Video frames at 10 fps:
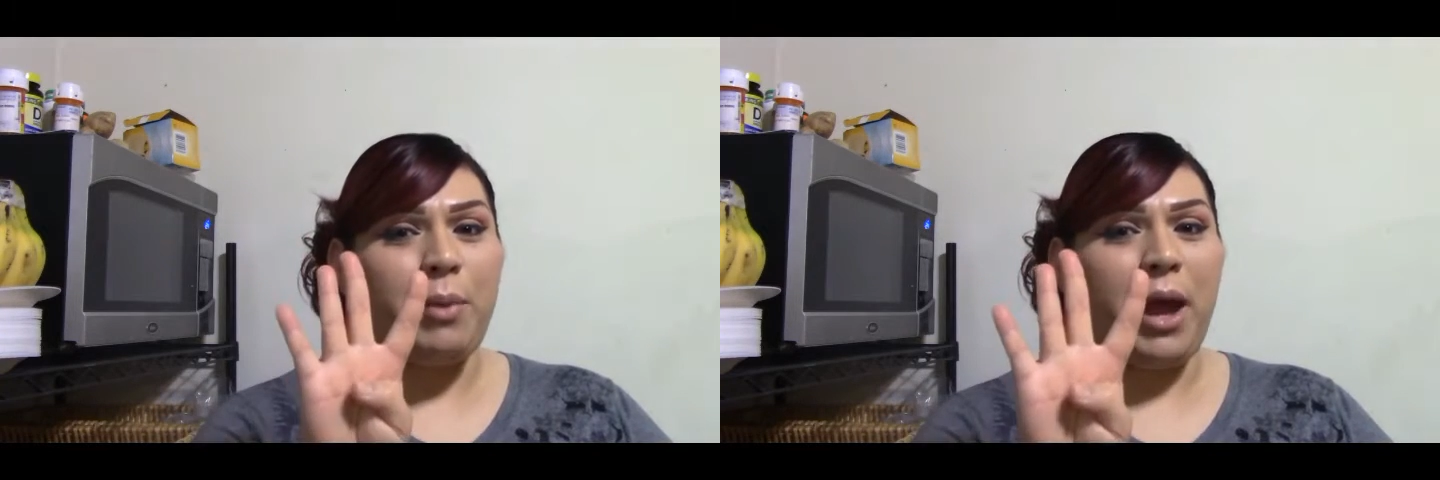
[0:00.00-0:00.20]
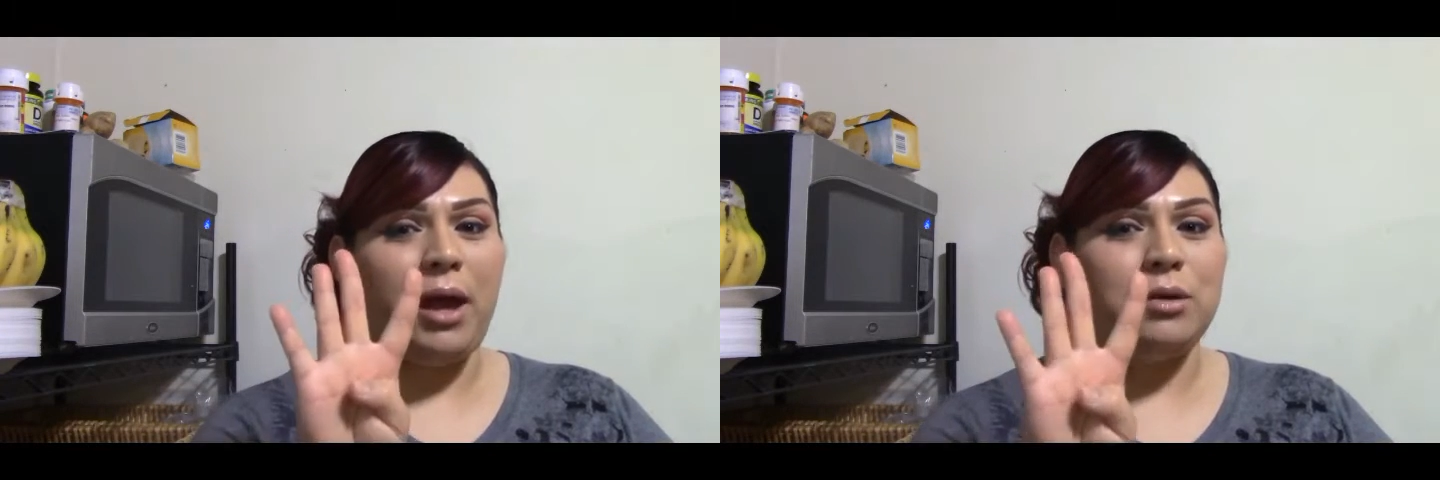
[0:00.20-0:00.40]

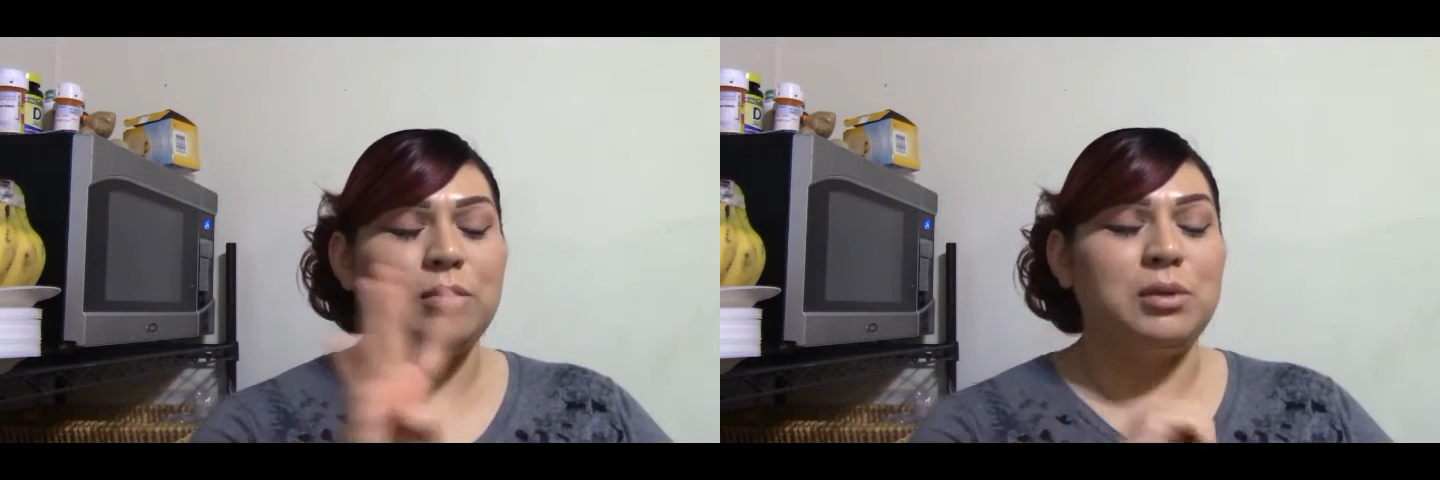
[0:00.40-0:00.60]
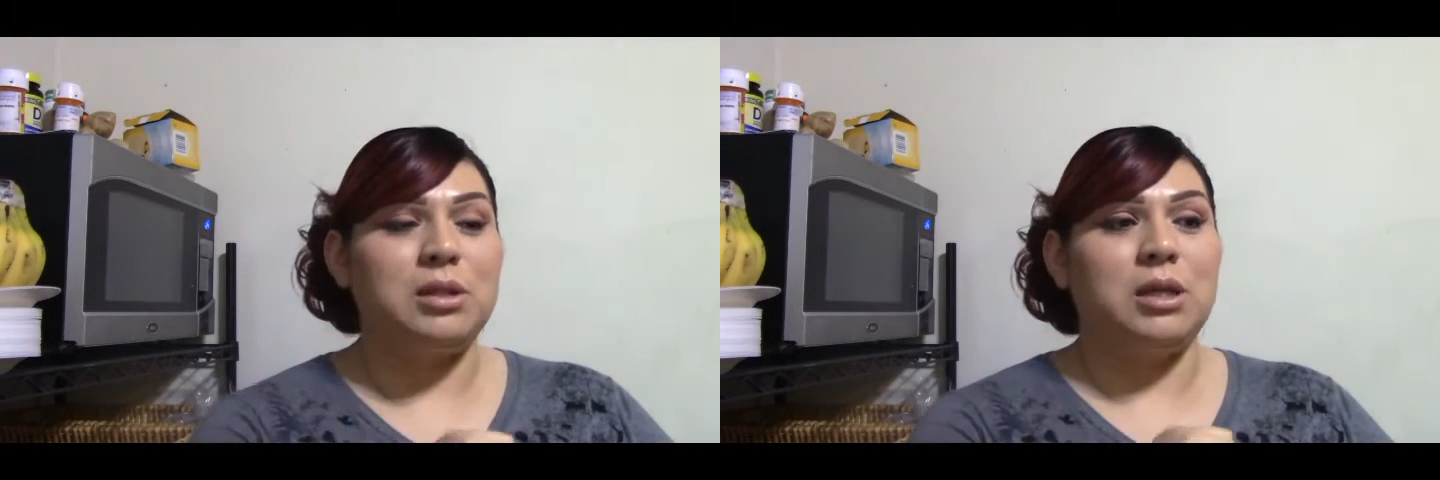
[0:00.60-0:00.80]

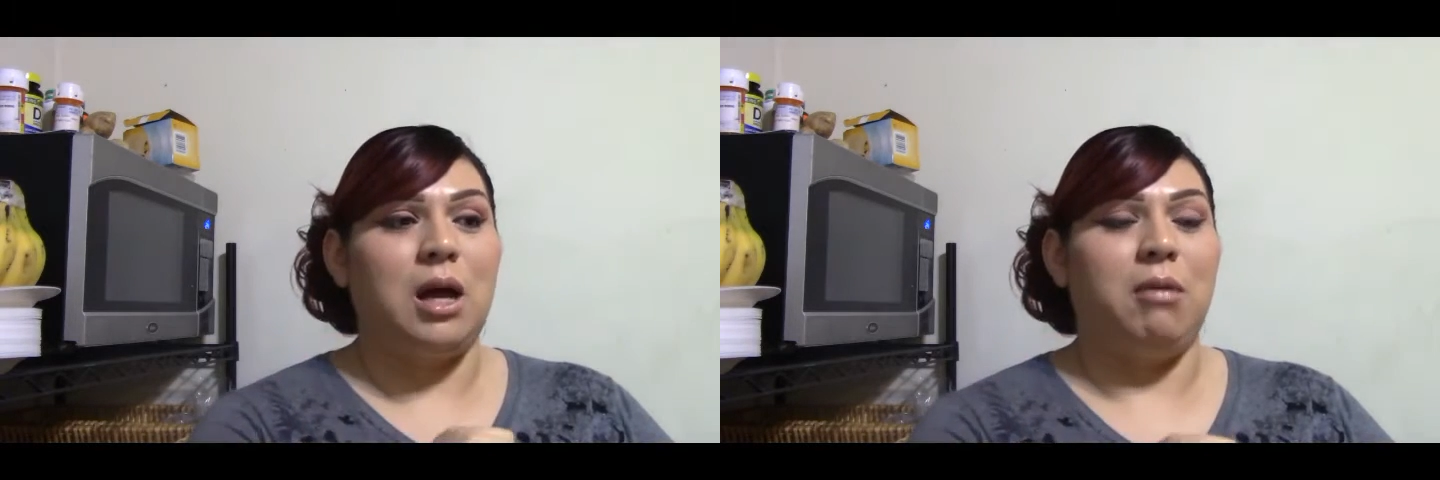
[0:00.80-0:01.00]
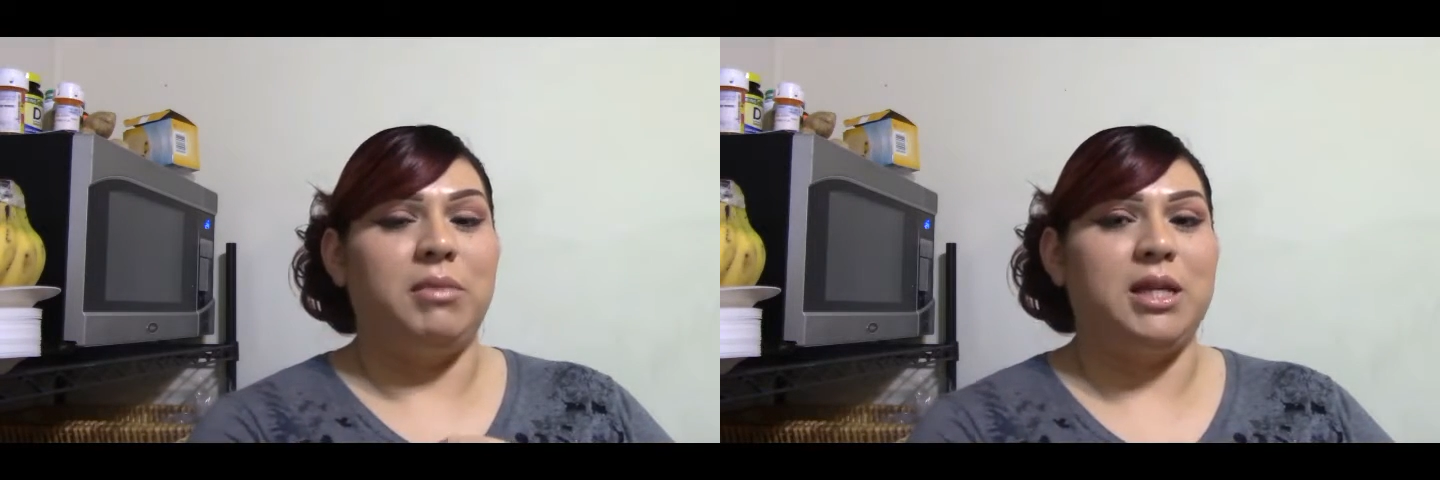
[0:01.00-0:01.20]
pounds
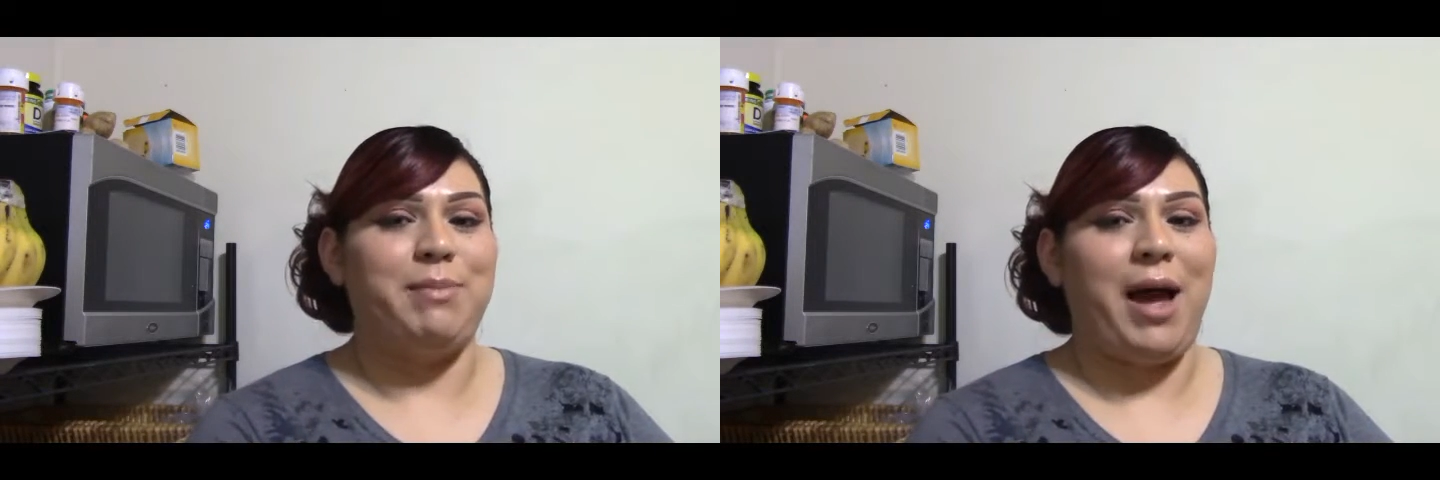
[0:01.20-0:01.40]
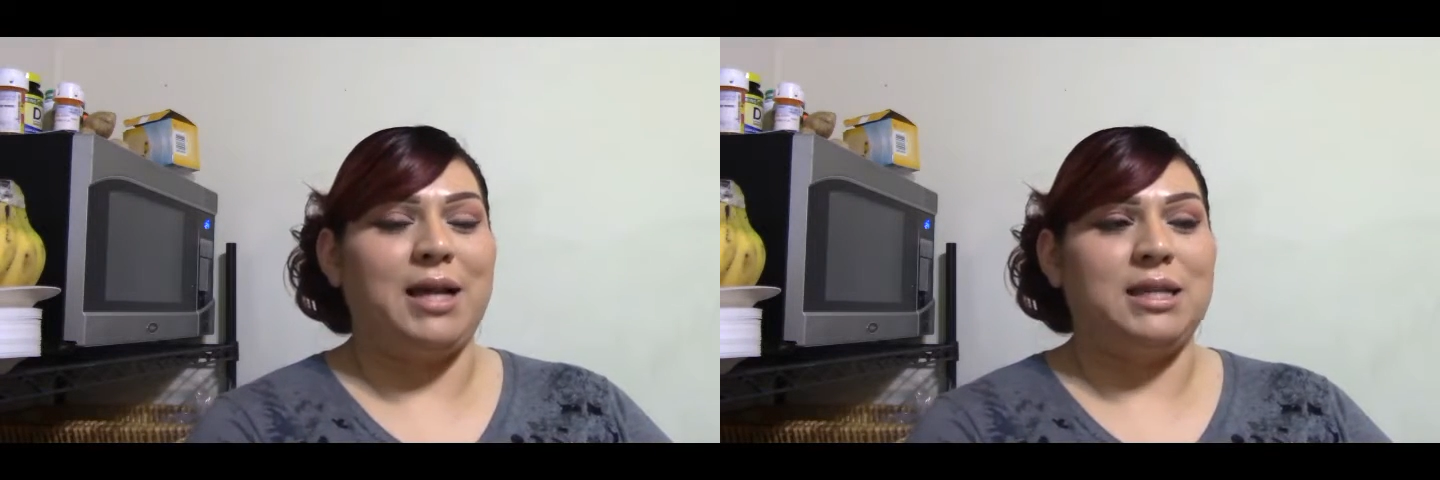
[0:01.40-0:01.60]
um, this
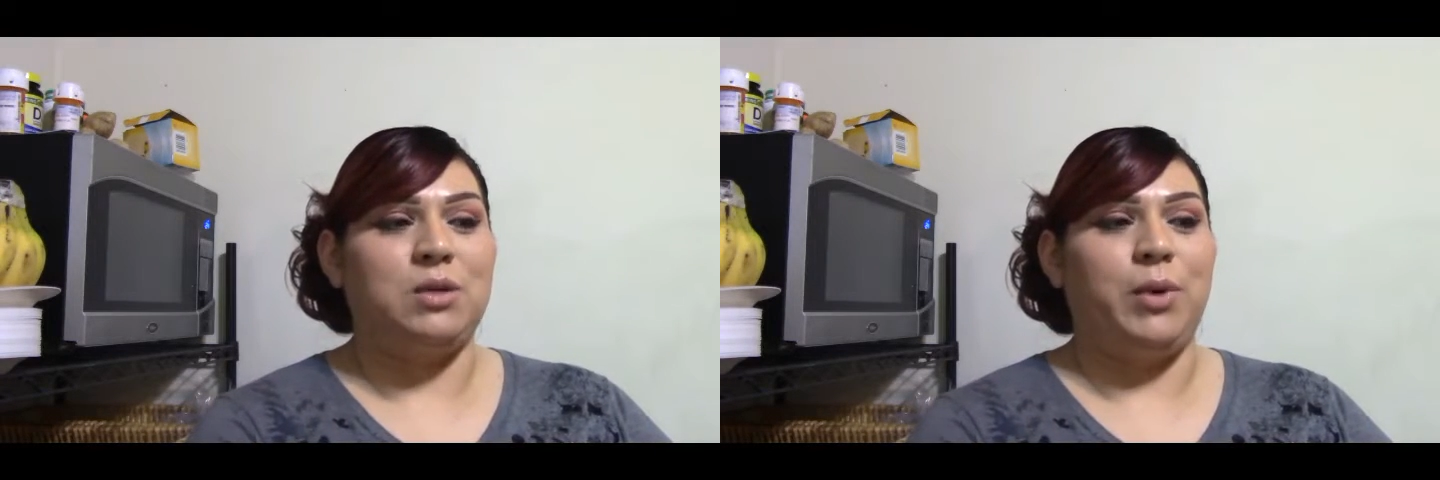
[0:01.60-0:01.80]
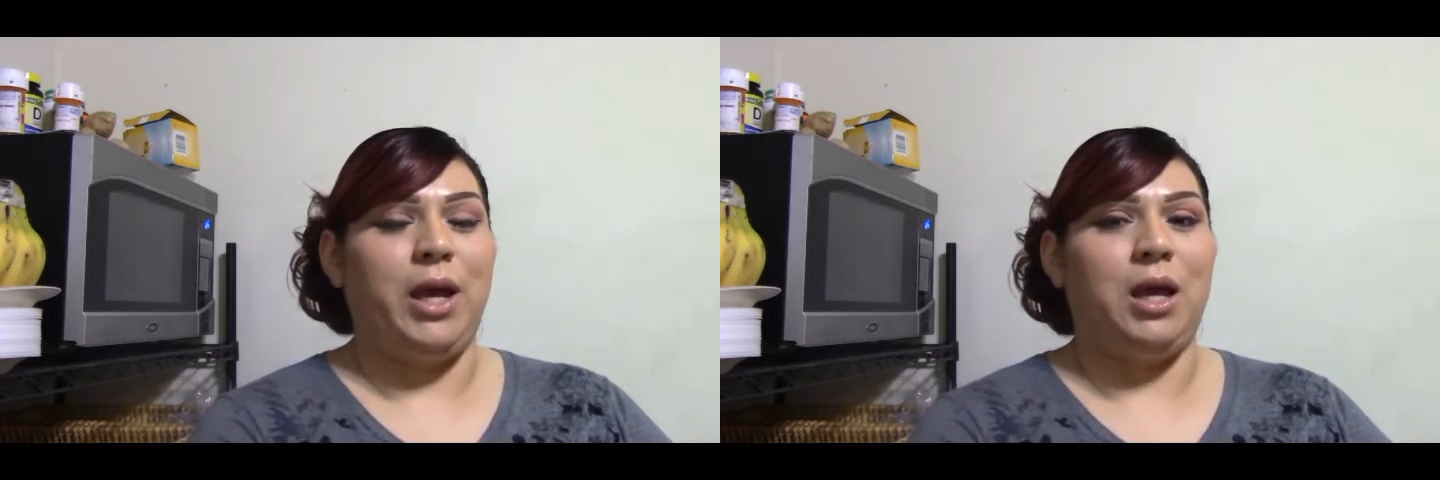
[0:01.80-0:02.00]
past
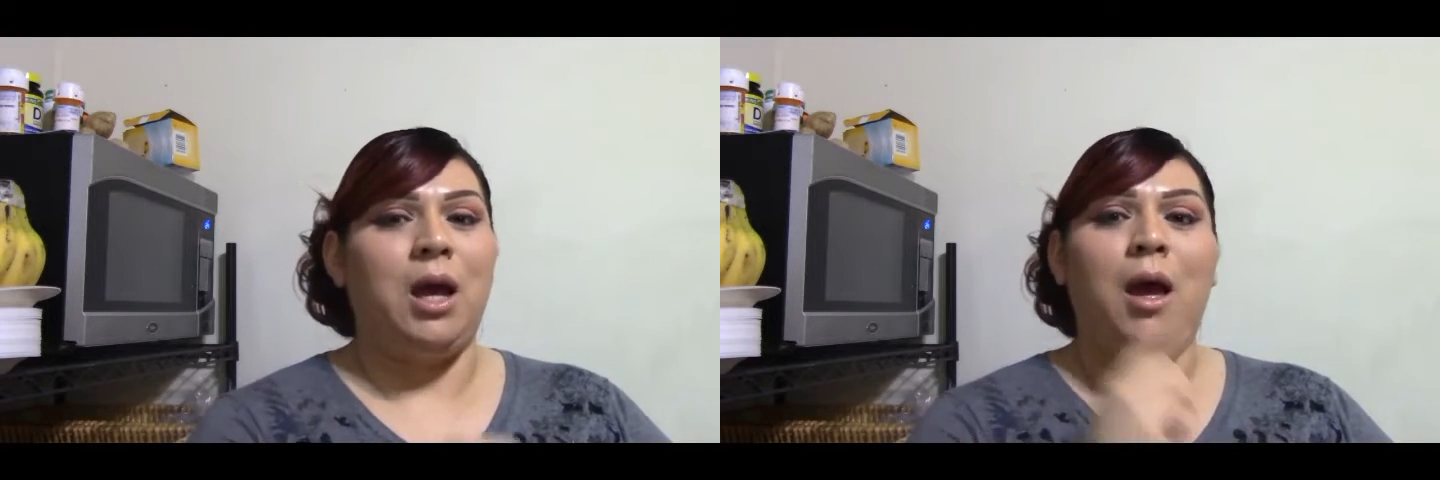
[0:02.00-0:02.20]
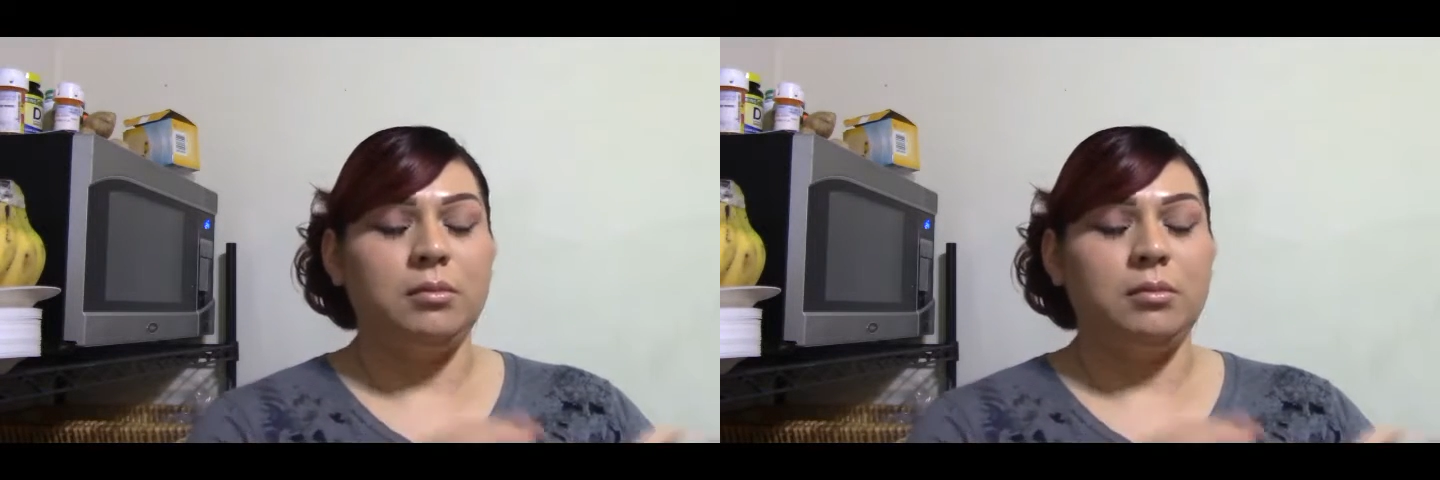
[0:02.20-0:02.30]
week,